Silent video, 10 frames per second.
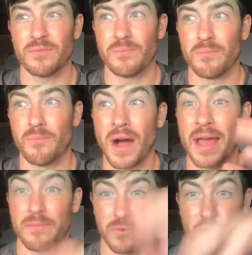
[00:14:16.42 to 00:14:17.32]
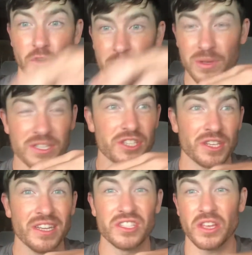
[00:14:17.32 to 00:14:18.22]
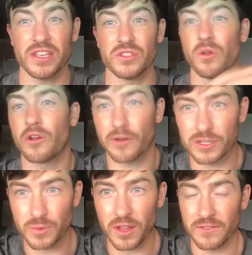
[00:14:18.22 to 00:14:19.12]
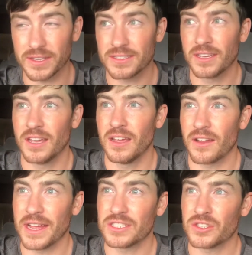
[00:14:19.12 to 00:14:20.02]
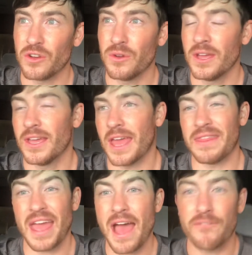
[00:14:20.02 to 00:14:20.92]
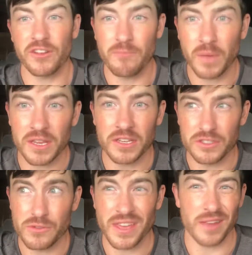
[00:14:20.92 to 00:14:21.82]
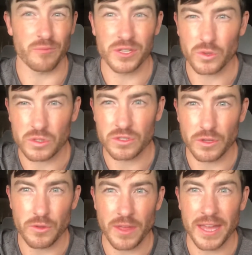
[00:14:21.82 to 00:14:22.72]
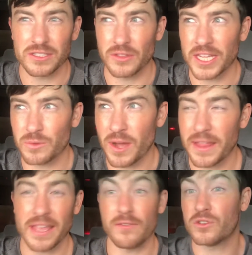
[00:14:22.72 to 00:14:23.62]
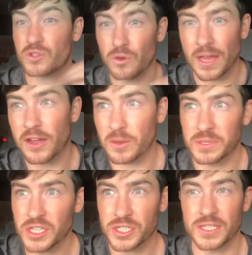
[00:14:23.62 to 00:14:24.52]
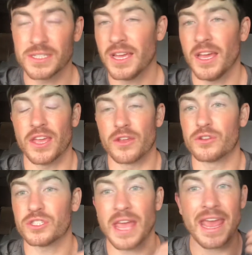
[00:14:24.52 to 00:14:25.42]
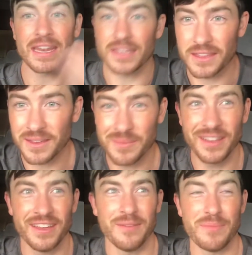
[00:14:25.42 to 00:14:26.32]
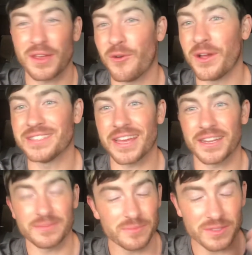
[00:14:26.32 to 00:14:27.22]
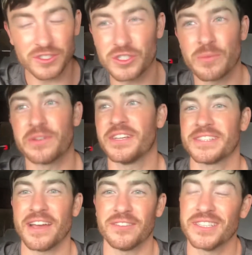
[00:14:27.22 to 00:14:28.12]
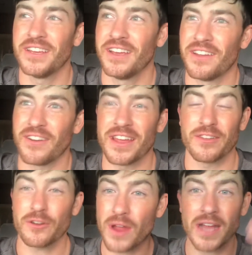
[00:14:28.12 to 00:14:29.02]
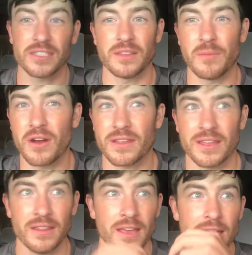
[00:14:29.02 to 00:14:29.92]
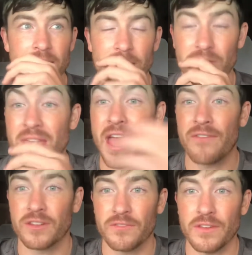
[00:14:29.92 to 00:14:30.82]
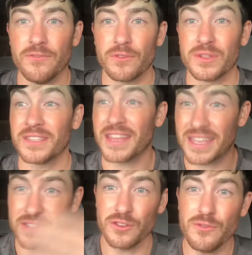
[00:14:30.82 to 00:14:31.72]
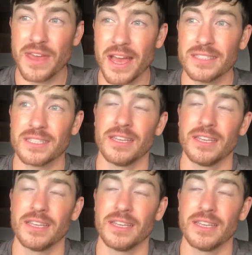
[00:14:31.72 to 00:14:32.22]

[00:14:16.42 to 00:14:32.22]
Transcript: my current position is no longer as relevant, right? So, and they have enough money to do that and resources to do that. So that's why, like, if you sold out your positions, you're just handing them Bitcoins at a super discount, right? They're crashing the market. They have enough influence that they can do that,